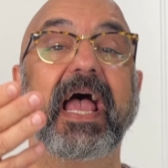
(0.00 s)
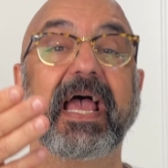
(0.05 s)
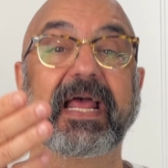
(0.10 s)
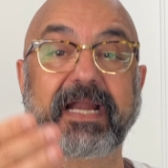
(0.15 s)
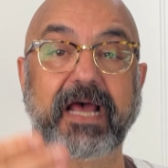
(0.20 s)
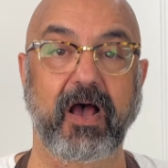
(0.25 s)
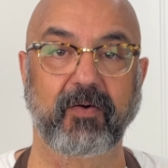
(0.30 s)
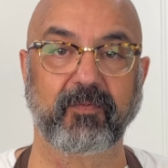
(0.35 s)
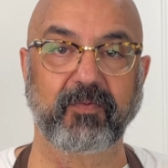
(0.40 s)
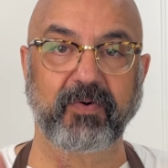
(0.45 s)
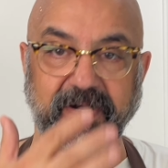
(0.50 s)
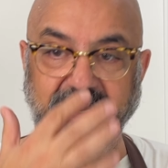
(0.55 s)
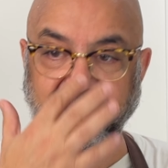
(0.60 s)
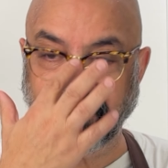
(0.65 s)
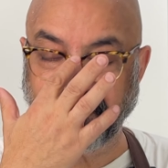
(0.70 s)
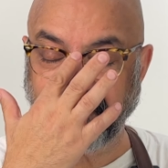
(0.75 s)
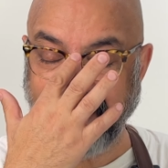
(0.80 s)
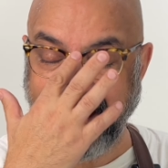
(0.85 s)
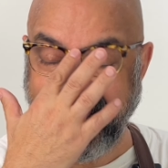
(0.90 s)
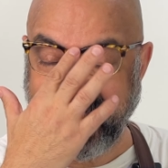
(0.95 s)
And I want
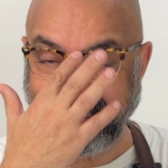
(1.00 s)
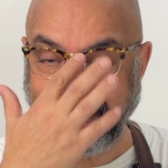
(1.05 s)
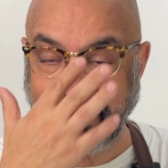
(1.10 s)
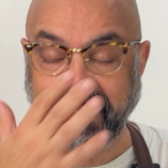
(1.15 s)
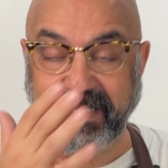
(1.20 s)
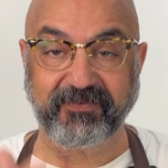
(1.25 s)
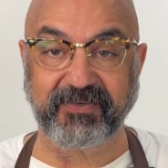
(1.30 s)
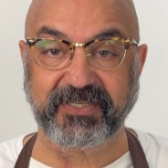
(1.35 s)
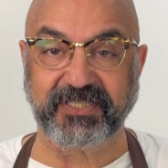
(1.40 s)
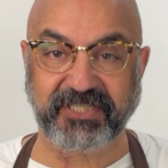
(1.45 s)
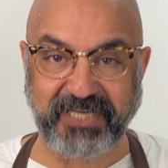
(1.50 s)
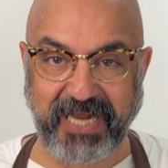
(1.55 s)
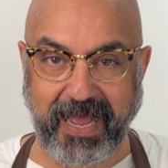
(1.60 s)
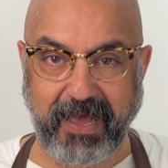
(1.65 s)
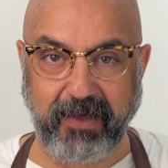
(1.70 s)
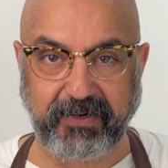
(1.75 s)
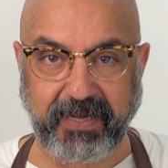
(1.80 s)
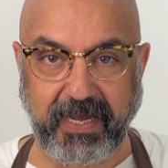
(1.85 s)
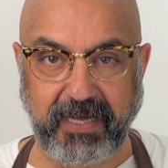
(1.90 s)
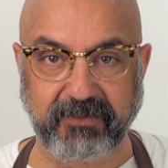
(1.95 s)
to thank and give a
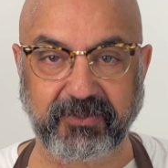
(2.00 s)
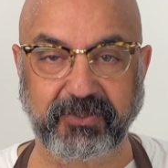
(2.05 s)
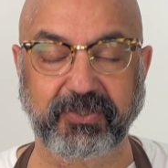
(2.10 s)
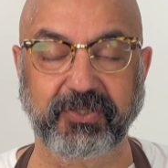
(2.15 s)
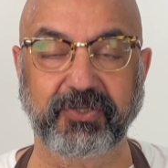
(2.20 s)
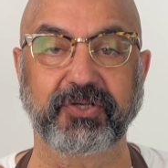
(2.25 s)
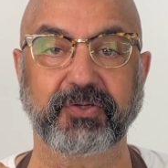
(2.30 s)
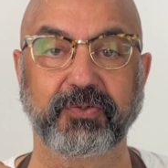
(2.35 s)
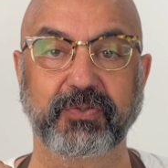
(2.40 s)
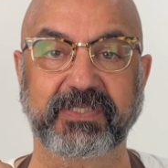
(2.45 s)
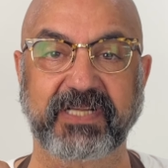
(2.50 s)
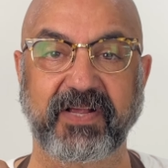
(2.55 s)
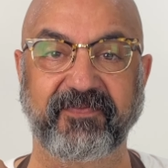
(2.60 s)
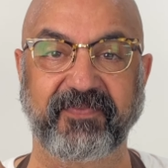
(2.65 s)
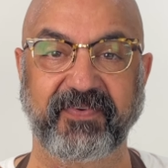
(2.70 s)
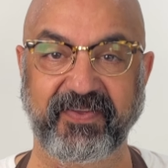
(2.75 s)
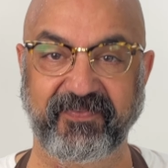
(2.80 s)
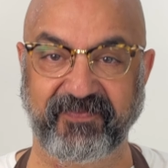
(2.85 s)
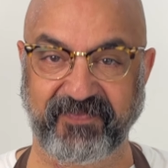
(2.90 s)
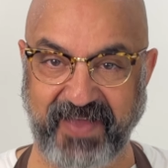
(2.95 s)
shout out to
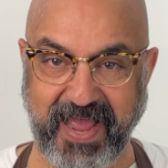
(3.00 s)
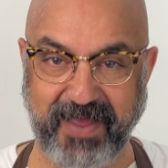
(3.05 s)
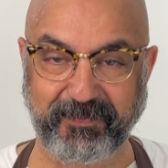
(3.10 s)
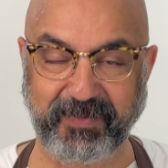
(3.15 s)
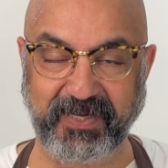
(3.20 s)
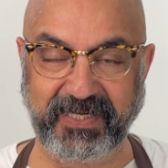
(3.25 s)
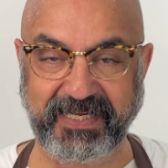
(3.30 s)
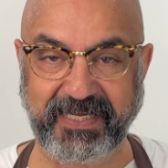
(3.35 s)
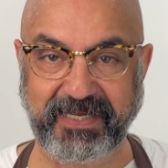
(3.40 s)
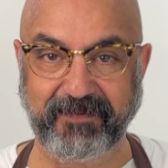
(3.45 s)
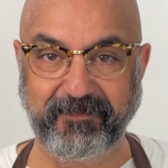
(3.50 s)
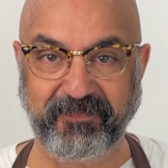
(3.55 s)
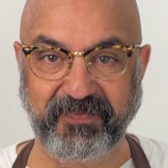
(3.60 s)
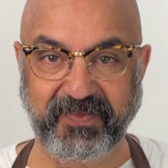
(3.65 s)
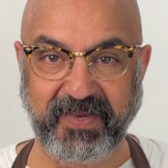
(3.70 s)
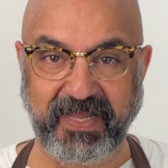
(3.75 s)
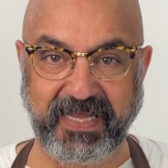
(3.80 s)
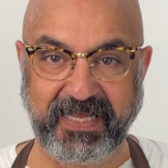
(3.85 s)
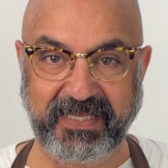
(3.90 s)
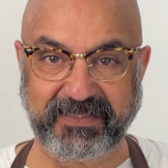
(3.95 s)
Yousefi family
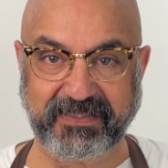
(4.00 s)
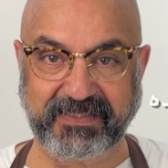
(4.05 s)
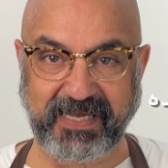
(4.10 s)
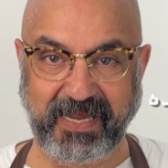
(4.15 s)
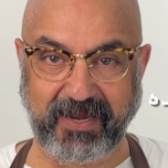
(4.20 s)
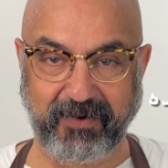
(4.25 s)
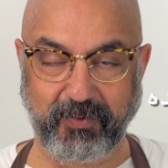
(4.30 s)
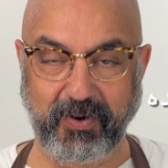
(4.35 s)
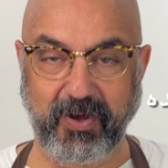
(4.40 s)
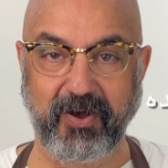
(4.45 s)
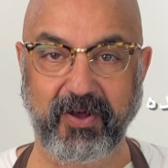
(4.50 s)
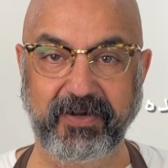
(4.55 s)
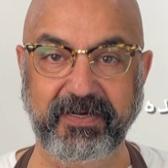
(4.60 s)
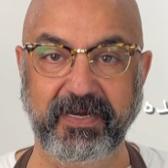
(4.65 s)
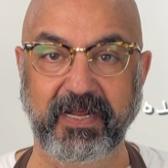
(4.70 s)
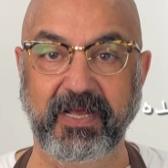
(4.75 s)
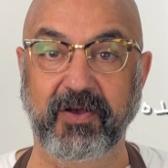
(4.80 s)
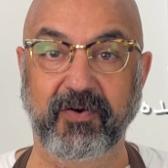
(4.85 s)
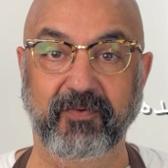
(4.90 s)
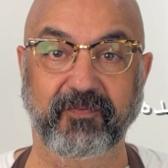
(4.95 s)
in
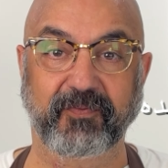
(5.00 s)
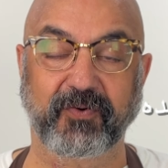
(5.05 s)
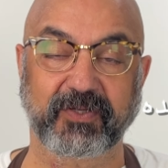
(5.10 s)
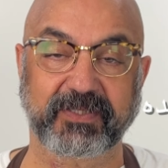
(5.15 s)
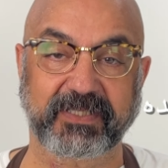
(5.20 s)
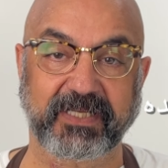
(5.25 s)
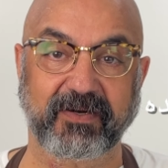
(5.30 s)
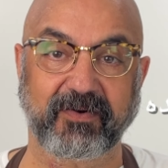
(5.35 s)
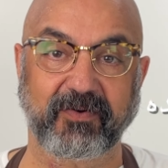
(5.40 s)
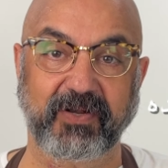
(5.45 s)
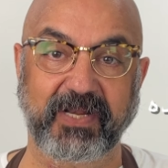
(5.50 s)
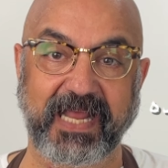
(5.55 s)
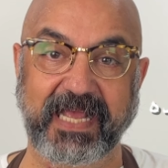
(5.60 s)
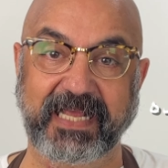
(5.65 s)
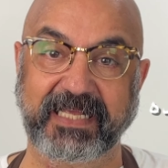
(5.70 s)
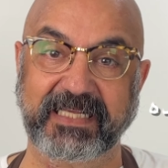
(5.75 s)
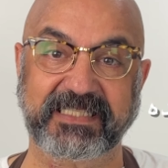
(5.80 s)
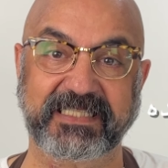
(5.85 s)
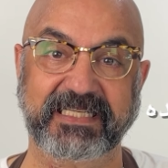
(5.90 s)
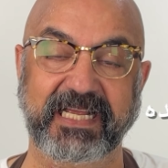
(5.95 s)
Tehran for their
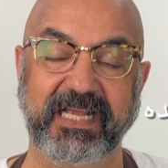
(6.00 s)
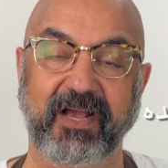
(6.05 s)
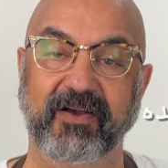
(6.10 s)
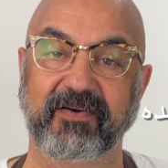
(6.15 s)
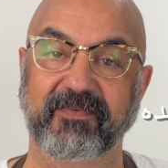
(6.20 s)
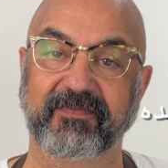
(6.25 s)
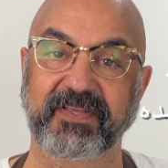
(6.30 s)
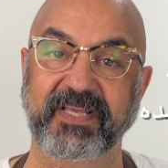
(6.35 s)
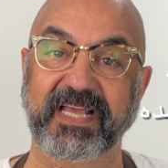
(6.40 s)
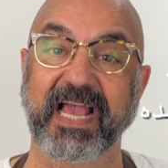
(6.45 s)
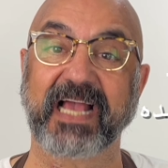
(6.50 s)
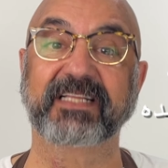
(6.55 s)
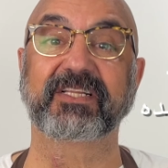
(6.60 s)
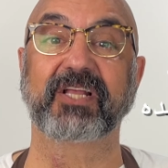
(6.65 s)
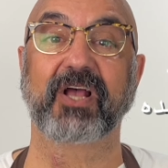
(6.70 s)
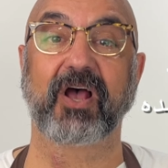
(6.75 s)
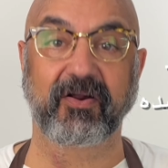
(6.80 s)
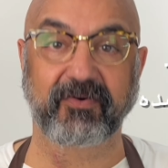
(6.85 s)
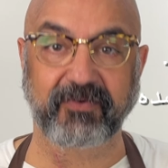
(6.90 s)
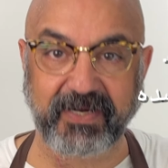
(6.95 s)
legacy of
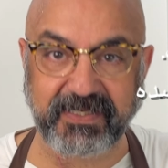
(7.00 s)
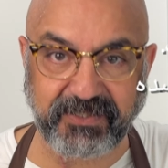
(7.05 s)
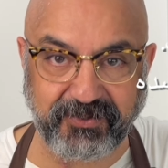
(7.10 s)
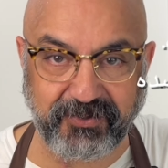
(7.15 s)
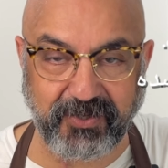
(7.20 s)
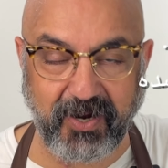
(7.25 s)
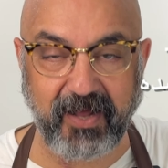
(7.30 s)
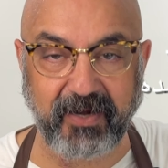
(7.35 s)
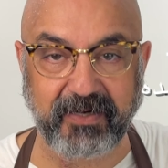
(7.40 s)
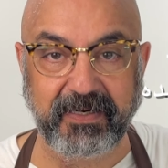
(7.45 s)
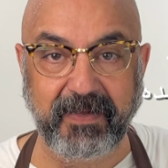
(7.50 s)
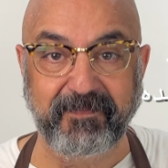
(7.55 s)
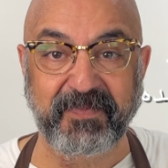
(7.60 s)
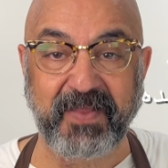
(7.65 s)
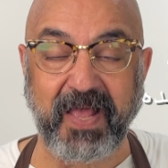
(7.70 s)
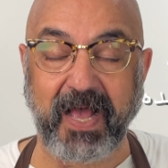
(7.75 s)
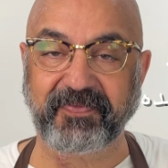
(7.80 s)
Yekta restaurant.